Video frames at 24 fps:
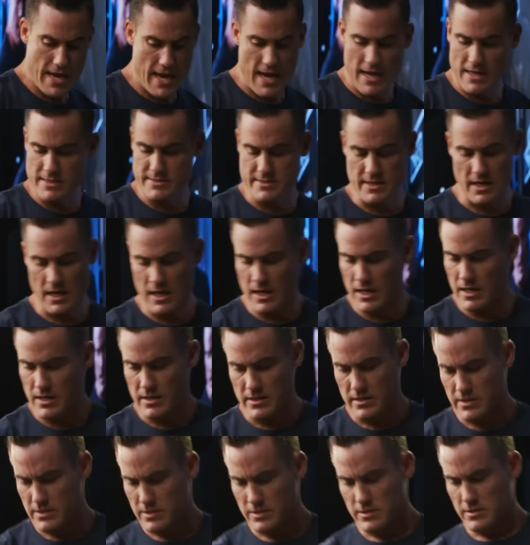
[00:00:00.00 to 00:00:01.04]
And
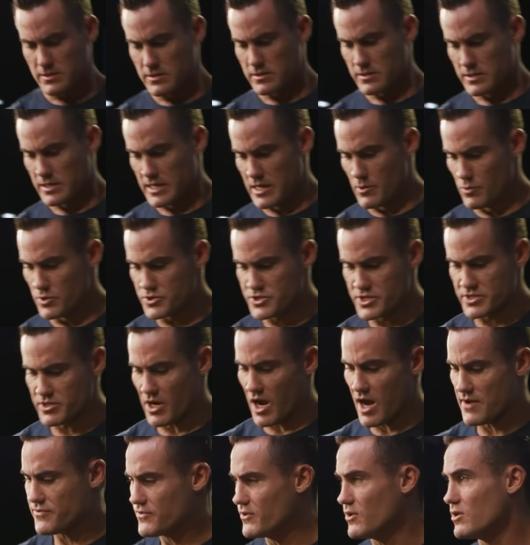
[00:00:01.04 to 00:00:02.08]
it was just
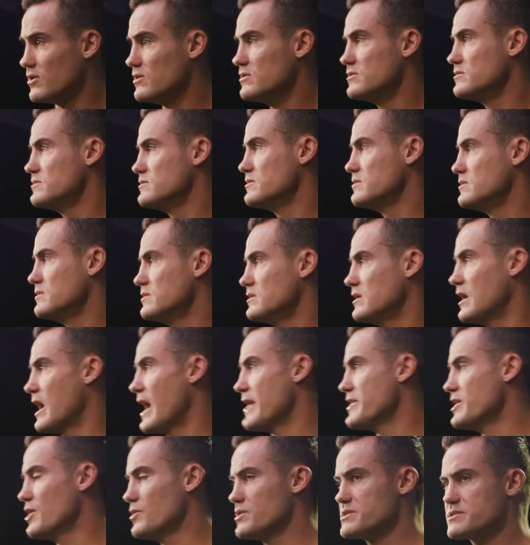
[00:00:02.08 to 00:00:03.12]
awful.
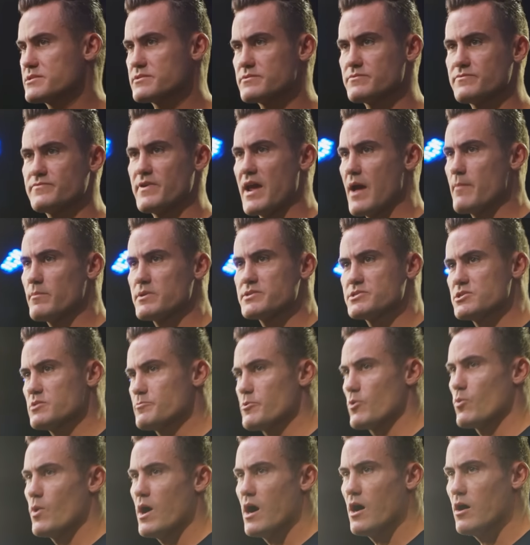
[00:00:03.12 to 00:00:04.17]
I know his family
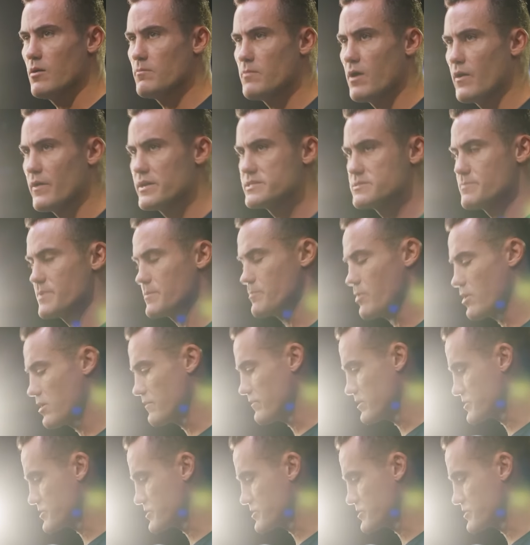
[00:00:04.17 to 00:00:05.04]
super well. Molly's a big part of